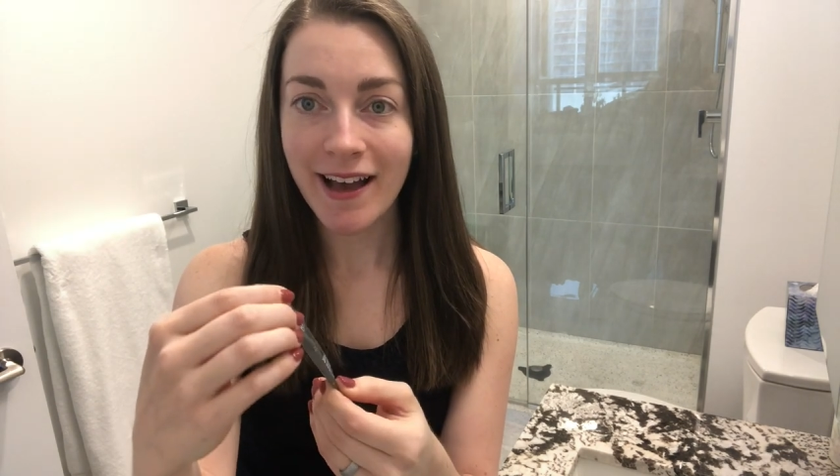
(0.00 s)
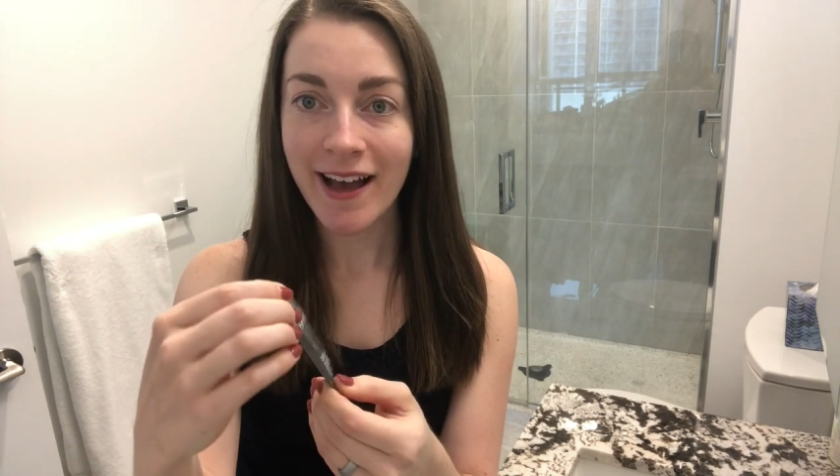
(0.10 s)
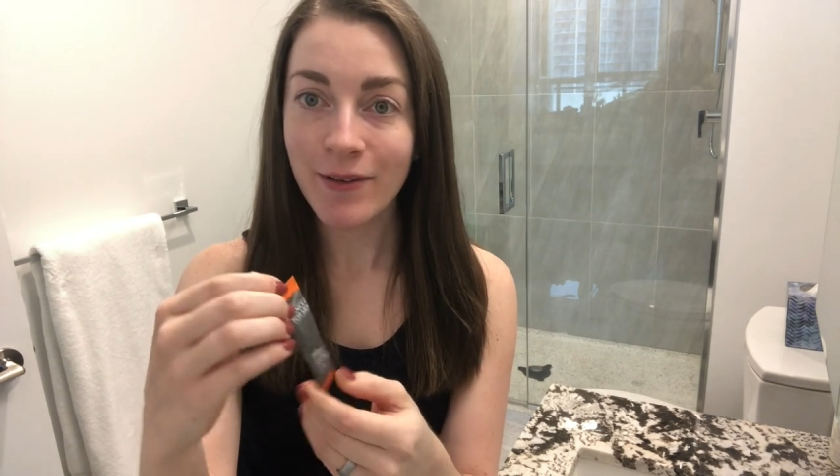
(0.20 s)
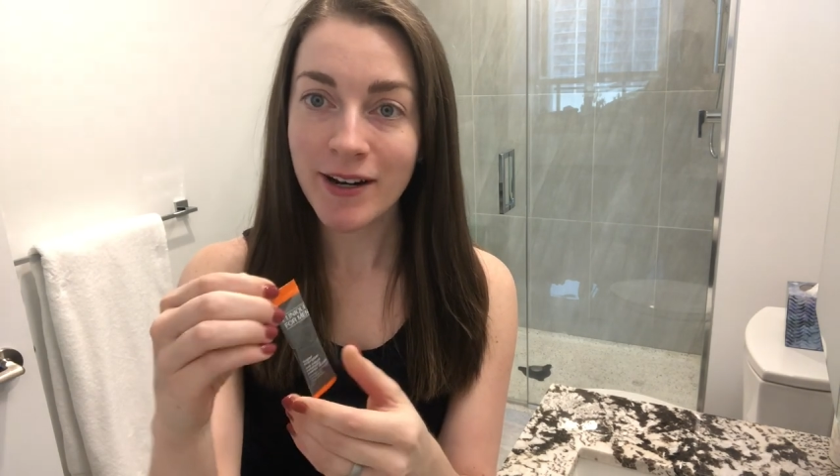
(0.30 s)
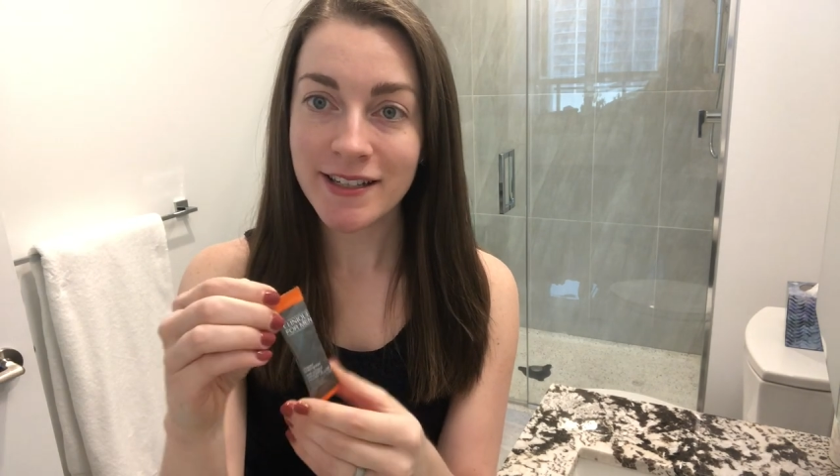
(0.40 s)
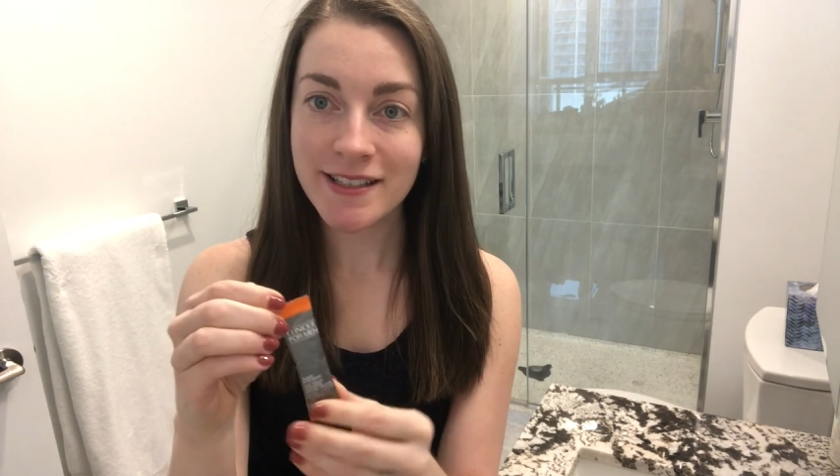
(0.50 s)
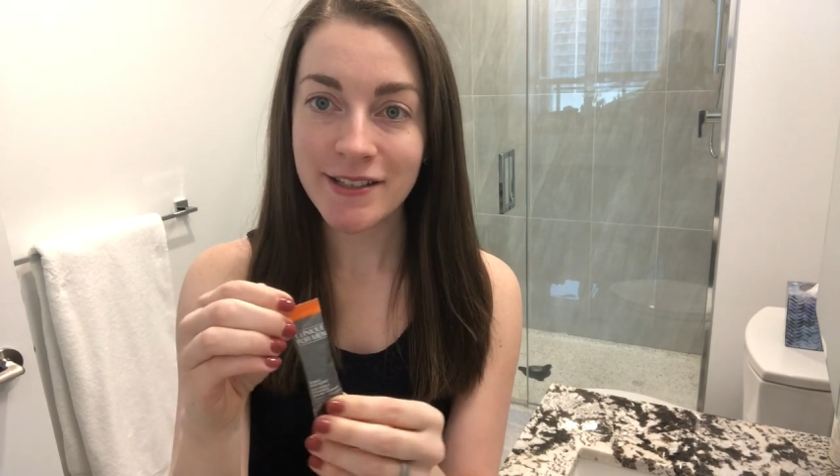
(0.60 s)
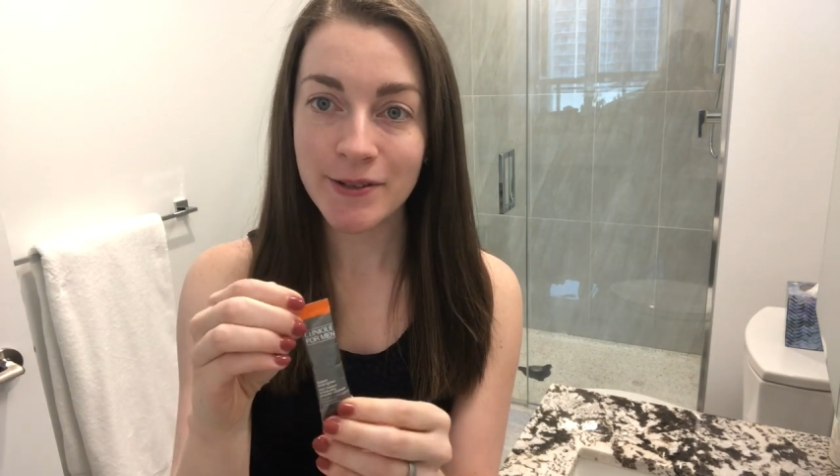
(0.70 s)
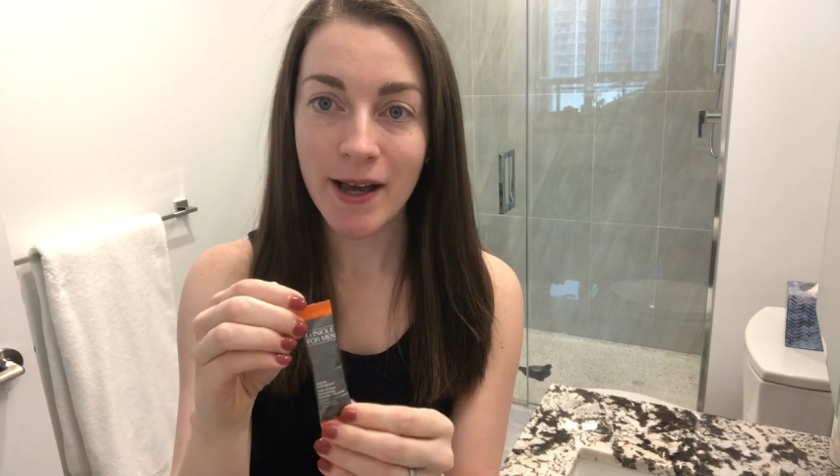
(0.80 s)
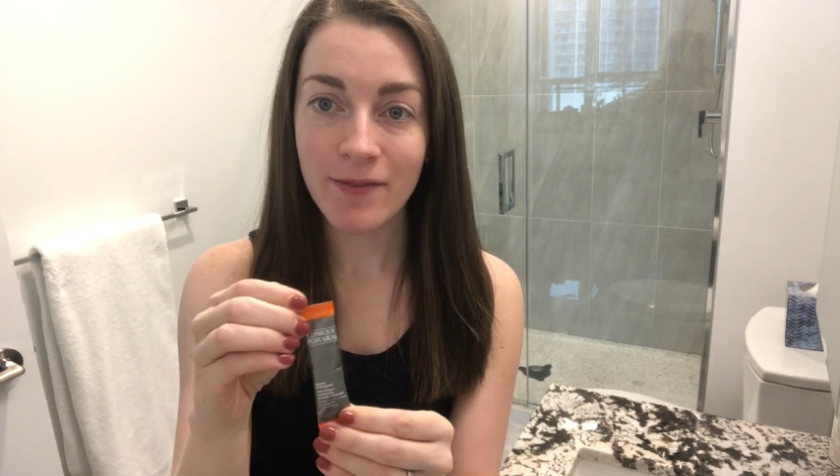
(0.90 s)
I wanted
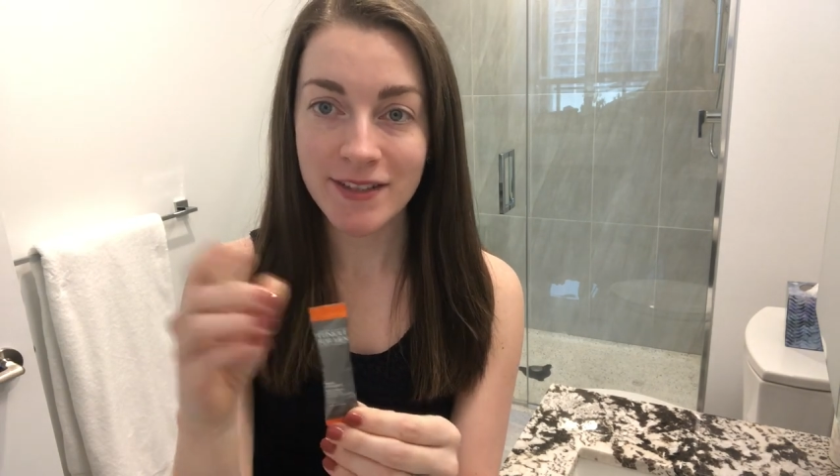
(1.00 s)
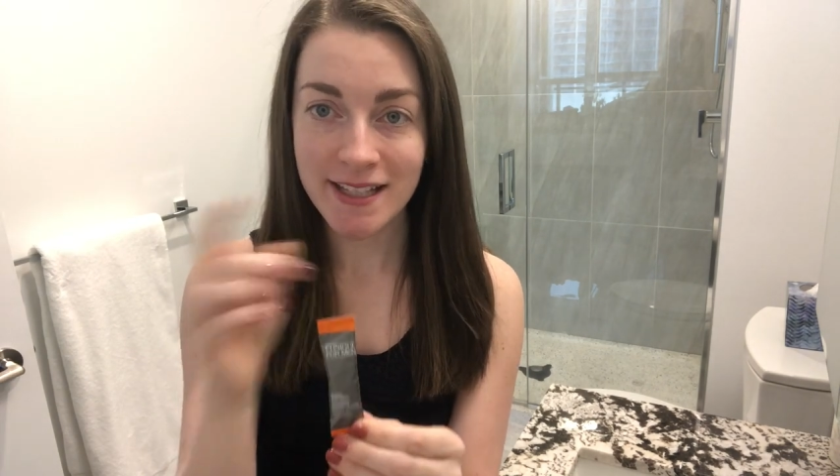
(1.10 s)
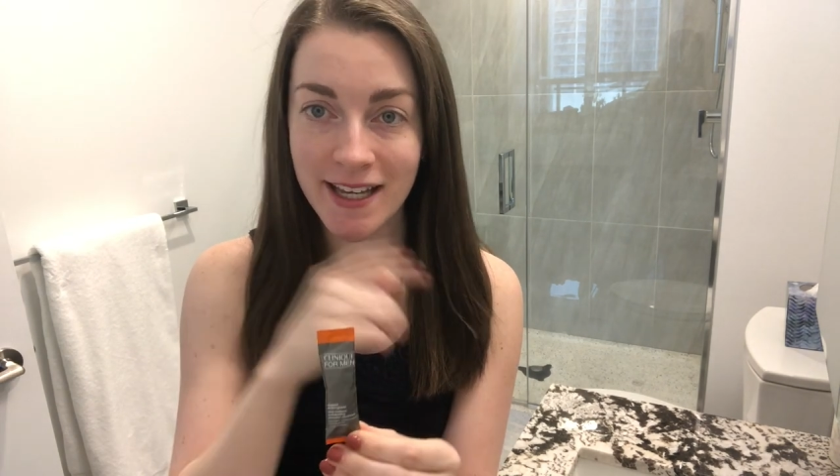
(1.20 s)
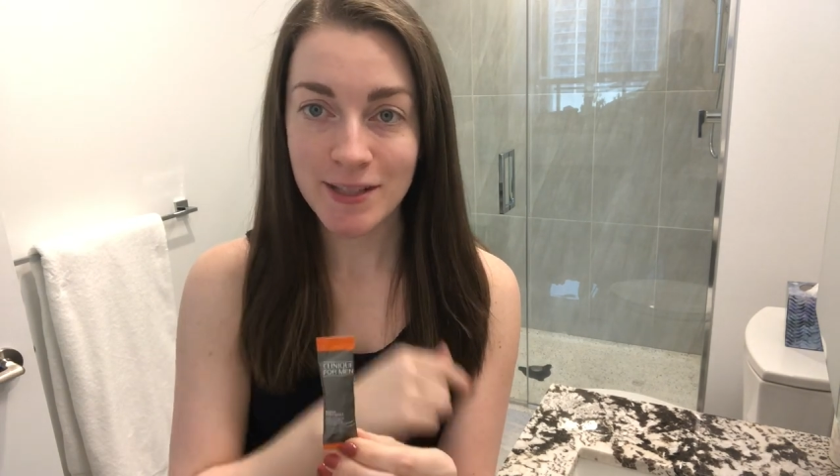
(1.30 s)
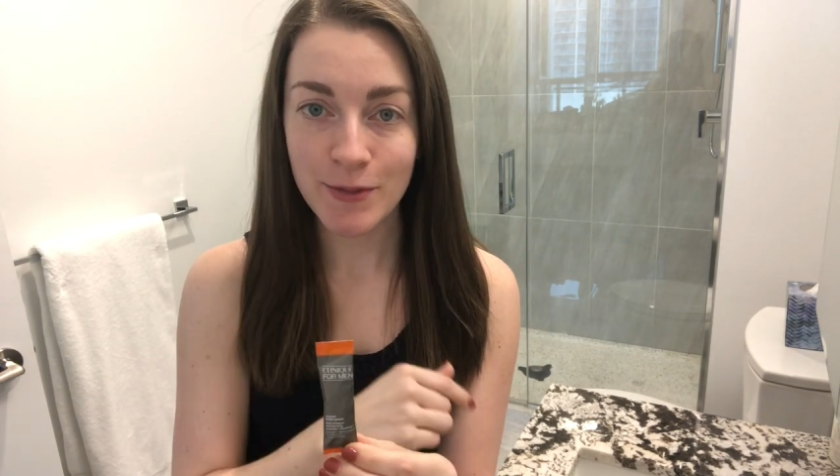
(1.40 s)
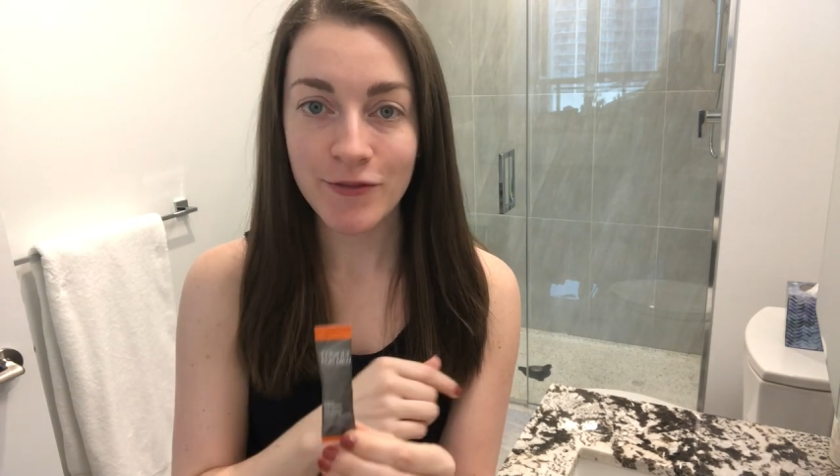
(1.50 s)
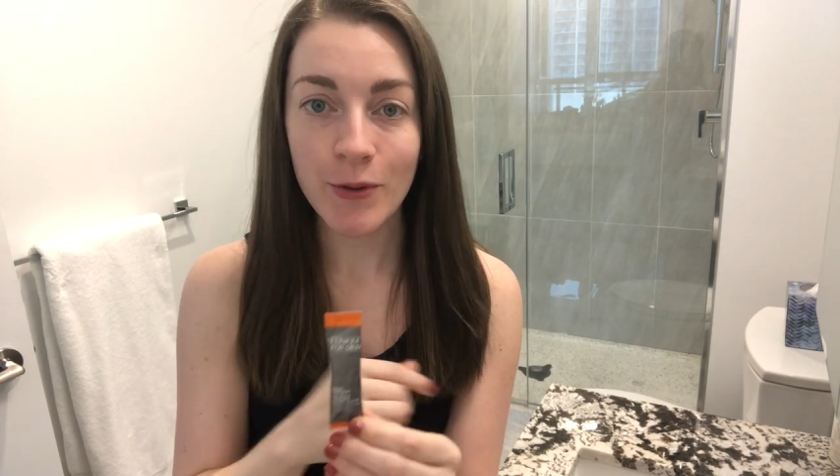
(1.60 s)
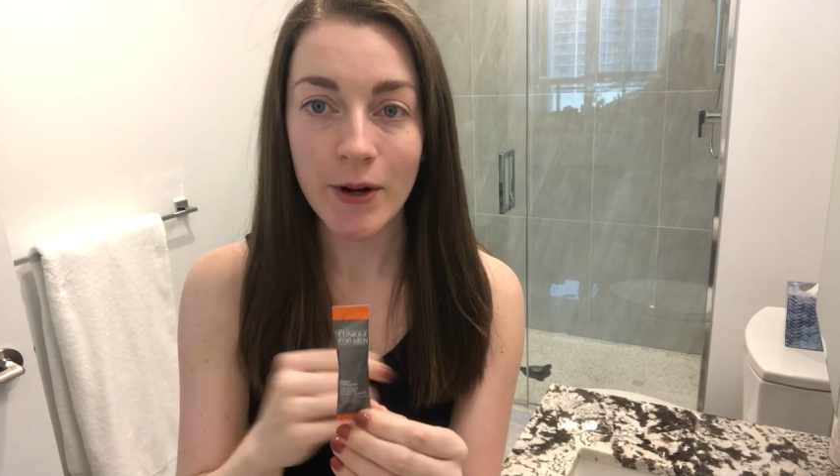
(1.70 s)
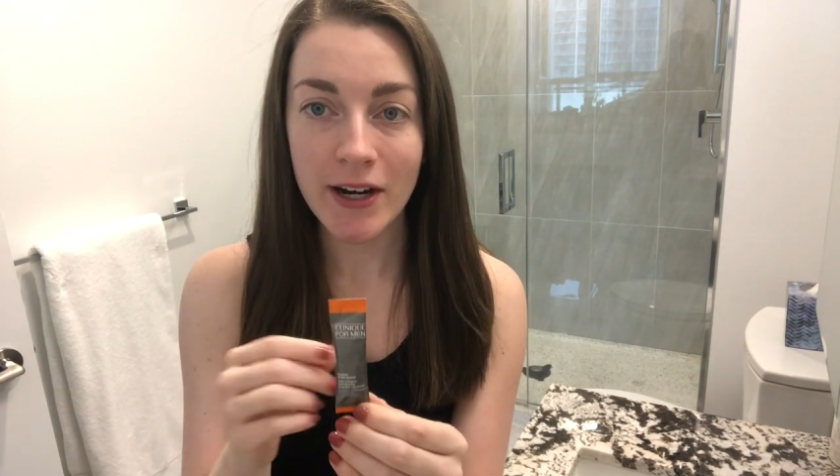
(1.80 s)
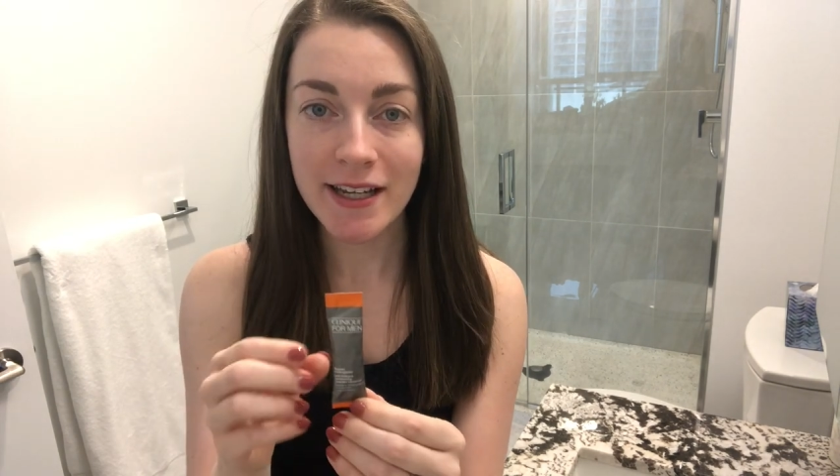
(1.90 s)
to emphasize
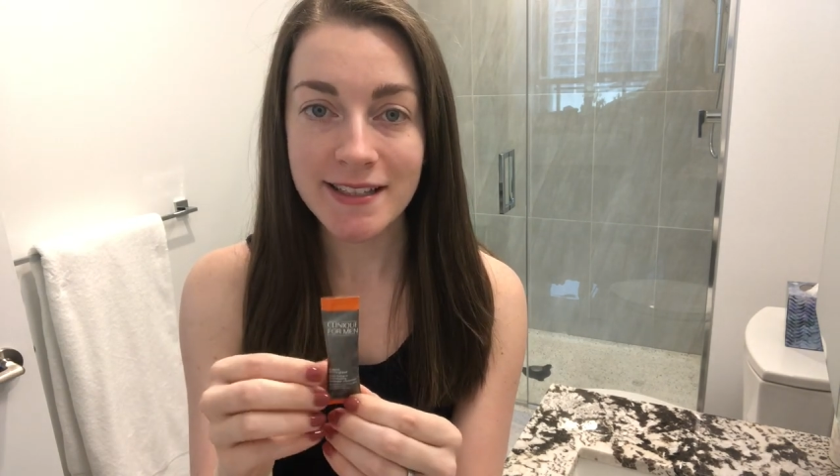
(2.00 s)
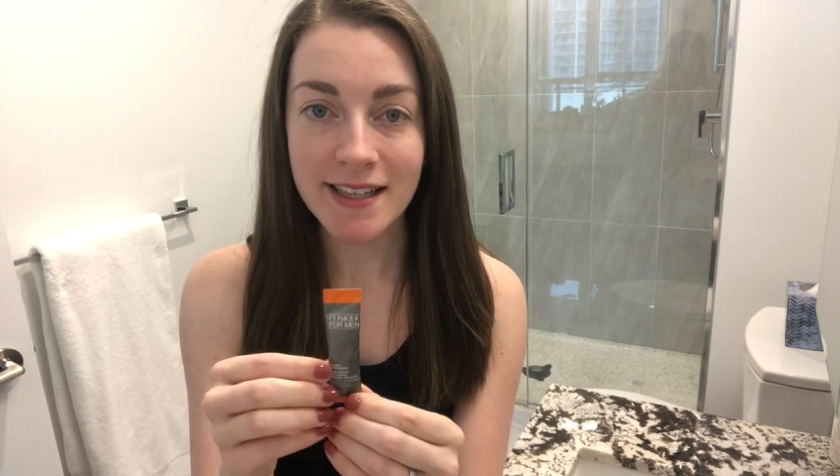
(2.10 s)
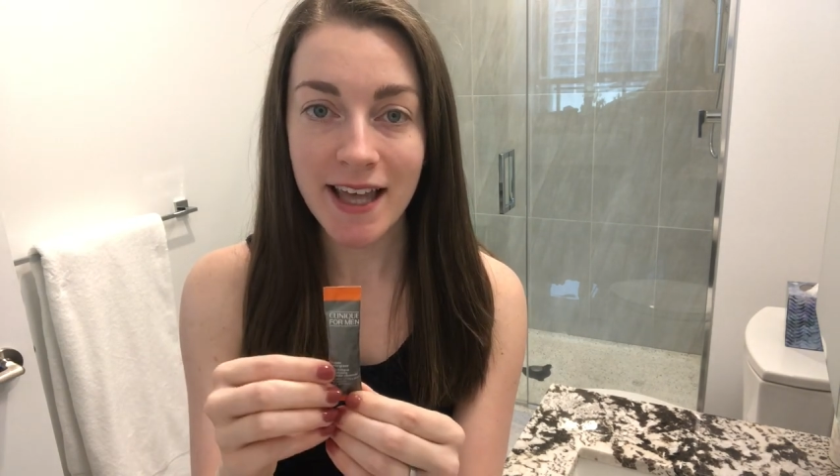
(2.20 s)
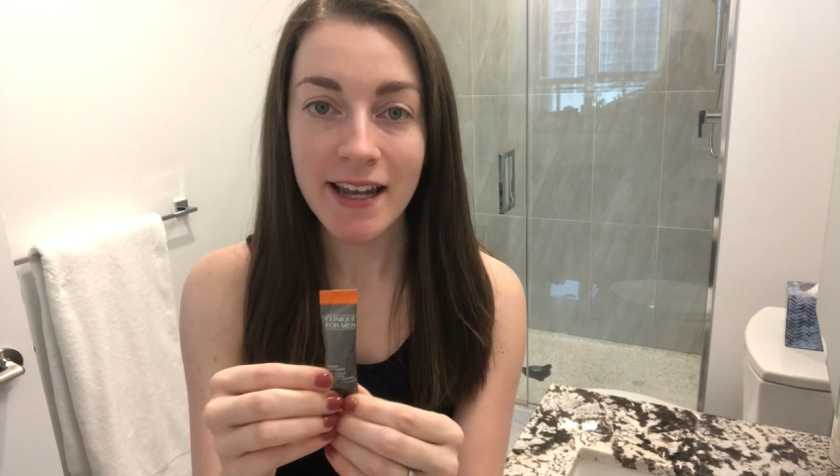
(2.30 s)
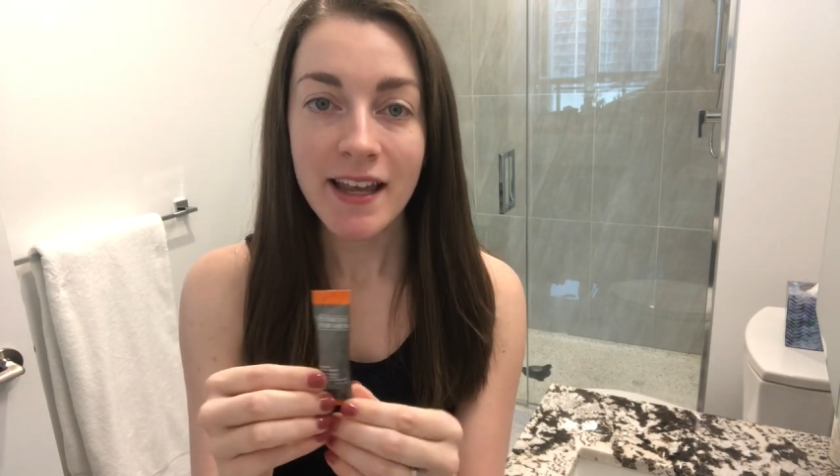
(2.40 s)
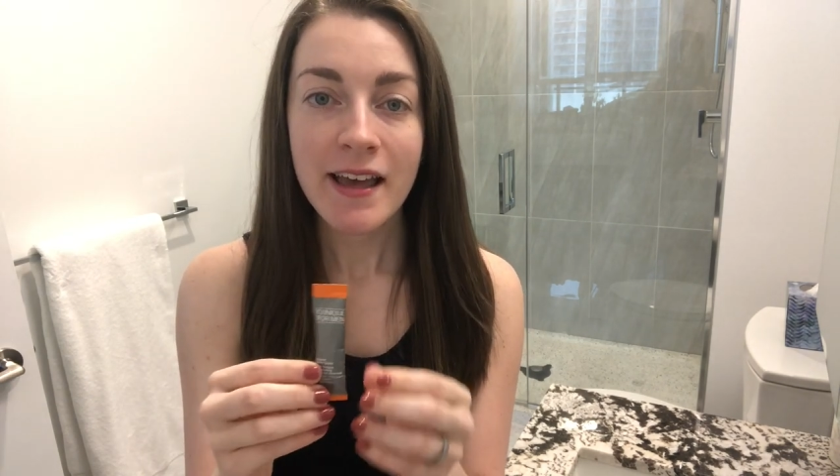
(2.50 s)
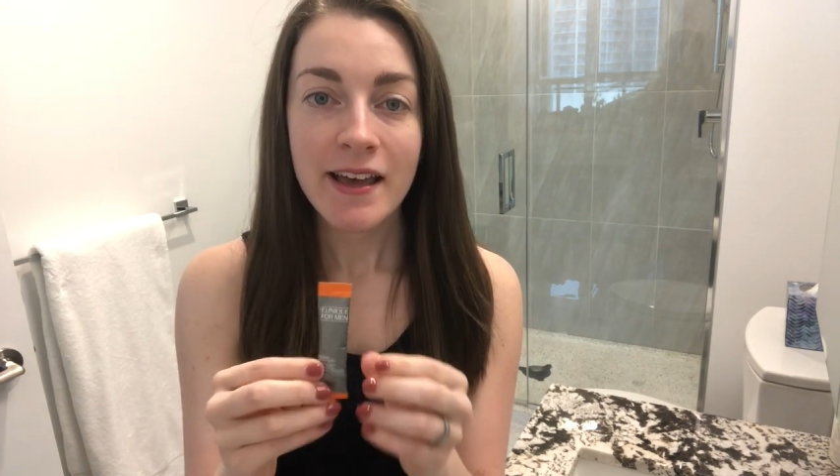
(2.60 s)
before is that